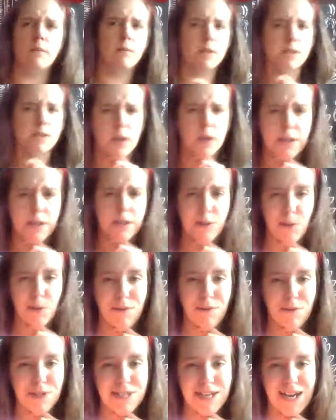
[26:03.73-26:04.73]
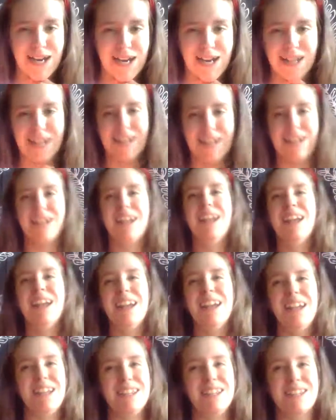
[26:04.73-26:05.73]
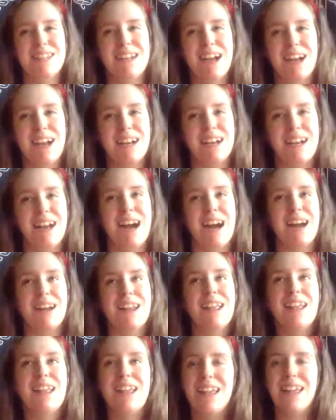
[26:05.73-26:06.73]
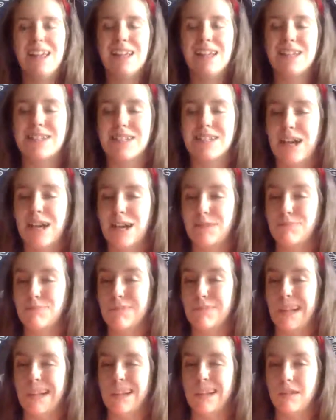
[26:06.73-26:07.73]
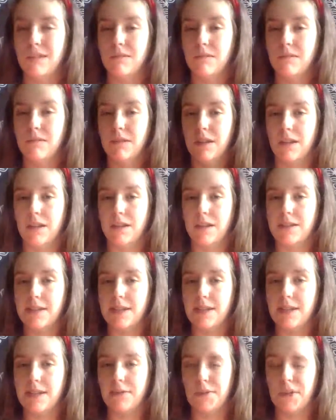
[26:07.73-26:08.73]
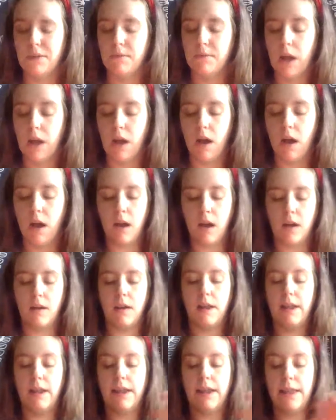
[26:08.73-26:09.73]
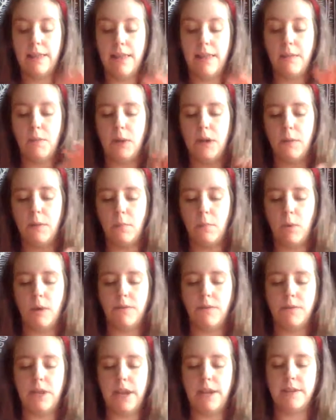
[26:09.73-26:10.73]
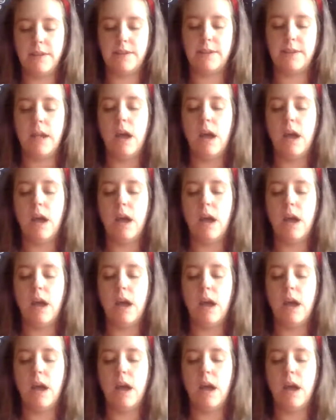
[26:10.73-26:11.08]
Sorry, 12 is not an odd. It's an even. 11 number of days.